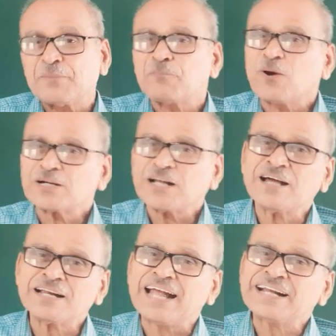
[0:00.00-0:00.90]

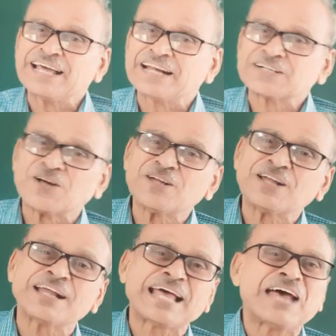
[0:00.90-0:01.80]
Photon and electron
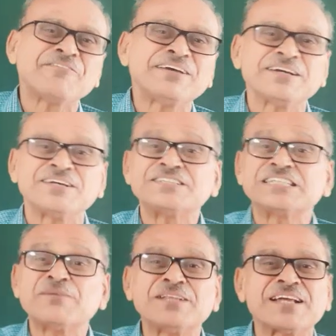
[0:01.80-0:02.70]
are having
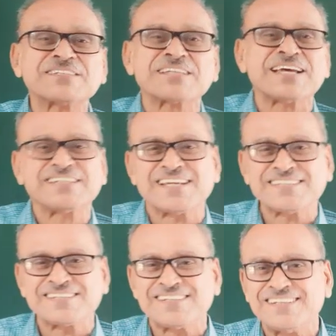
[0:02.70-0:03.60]
similar
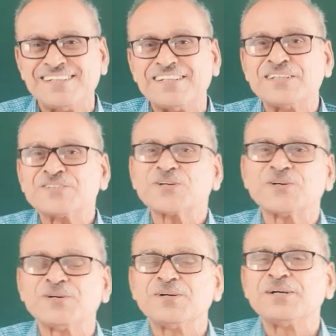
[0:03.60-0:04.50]
sizes.
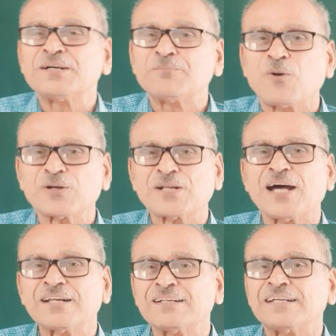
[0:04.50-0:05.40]
So,
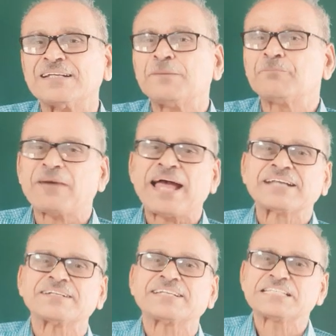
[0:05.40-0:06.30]
photon
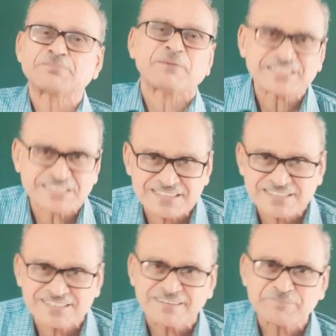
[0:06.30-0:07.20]
impact
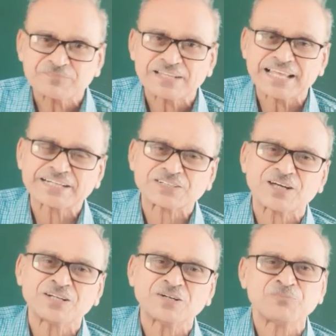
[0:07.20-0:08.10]
displaces
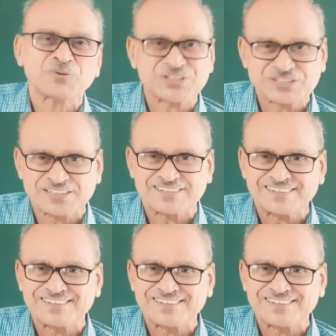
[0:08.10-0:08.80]
electron position.